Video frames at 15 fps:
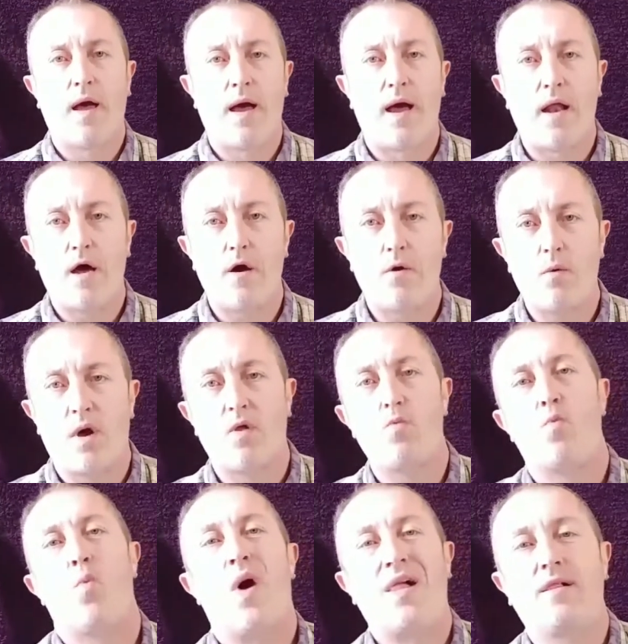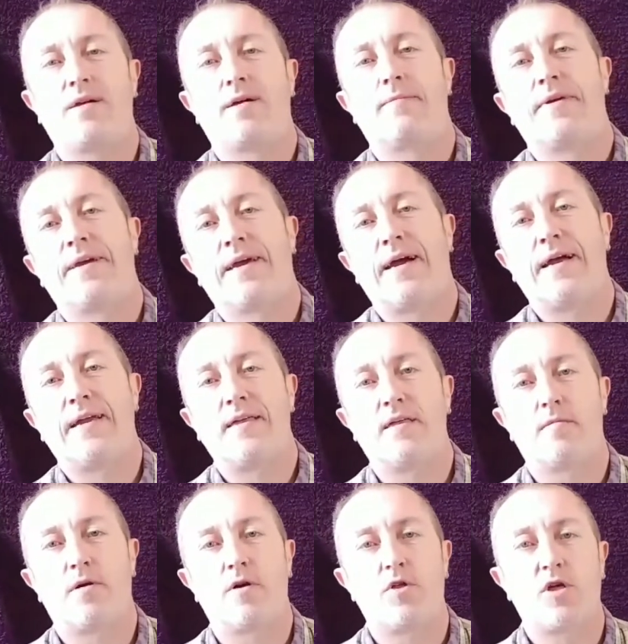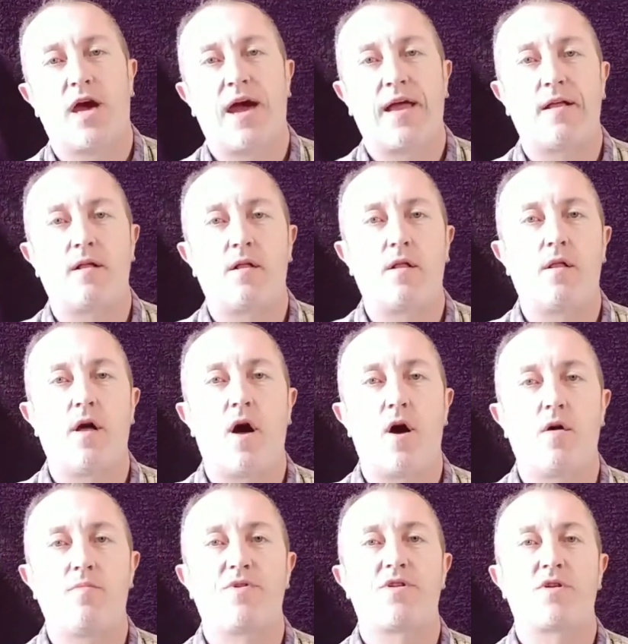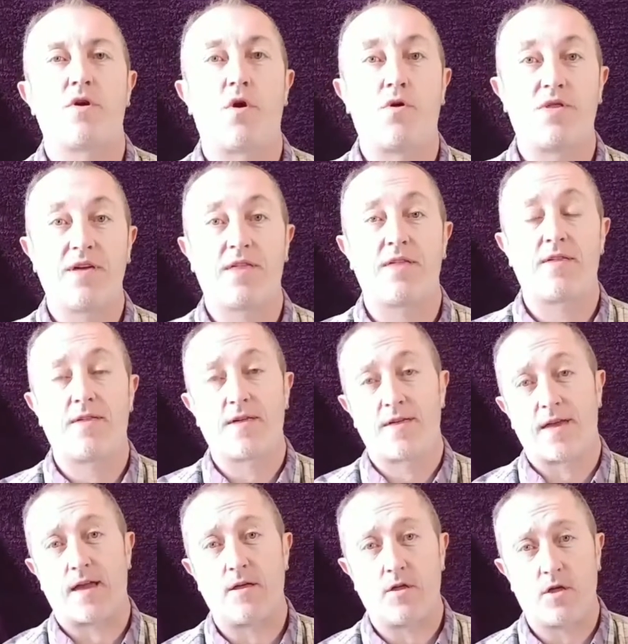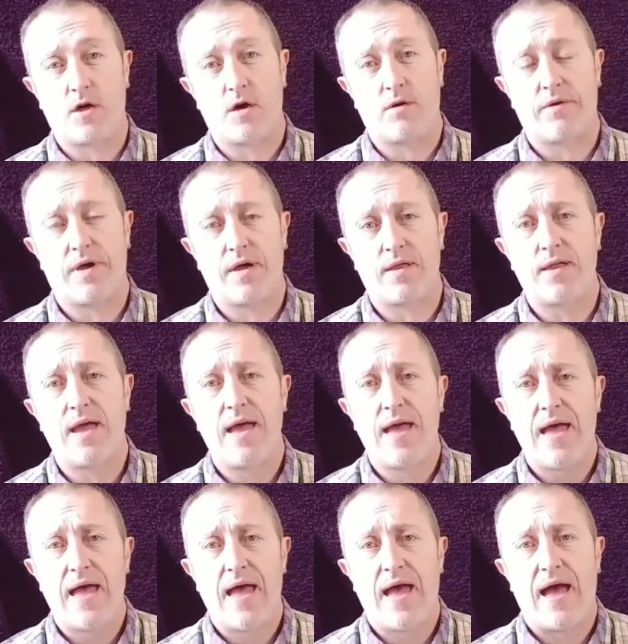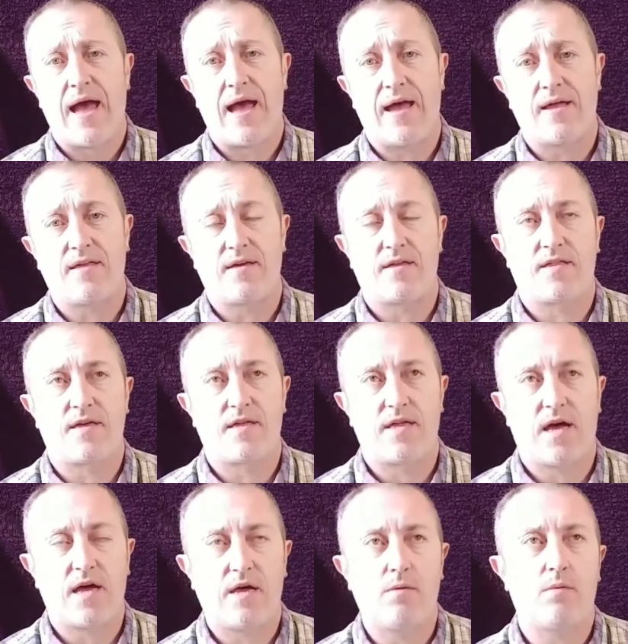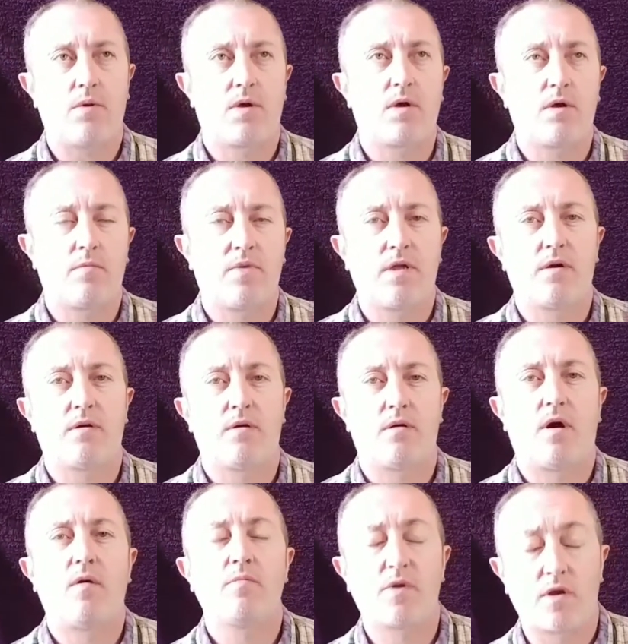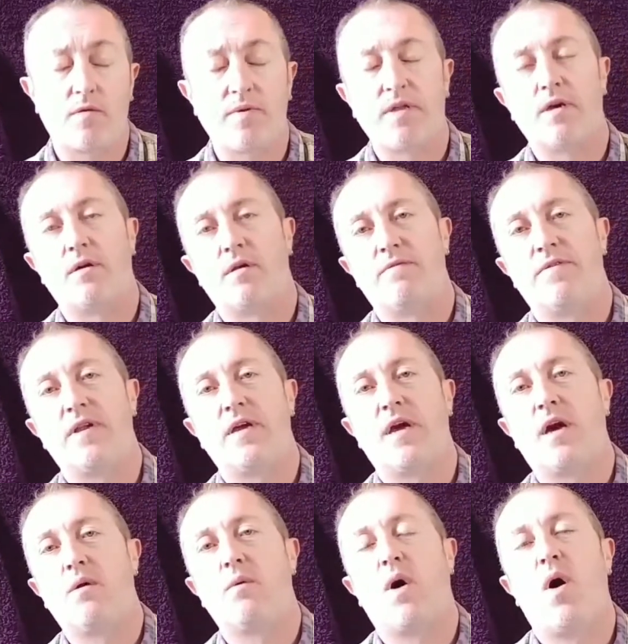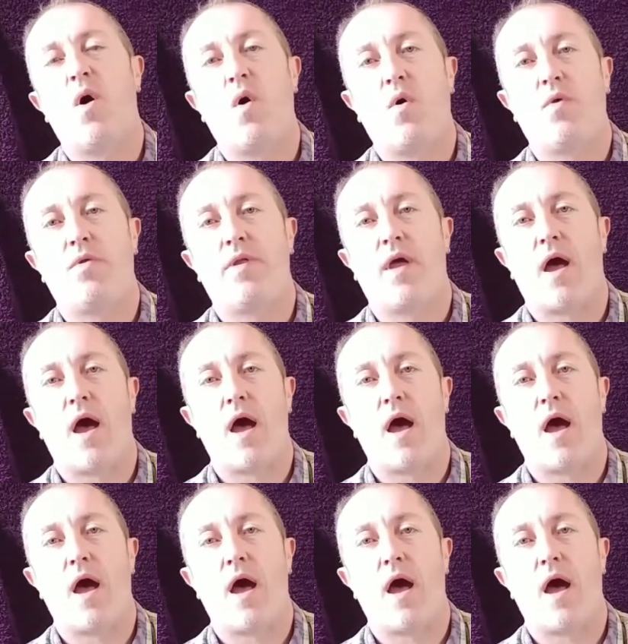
Hello and welcome again to my channel. I'm Scott, this is The Centurion, and today I'm going to be doing a video on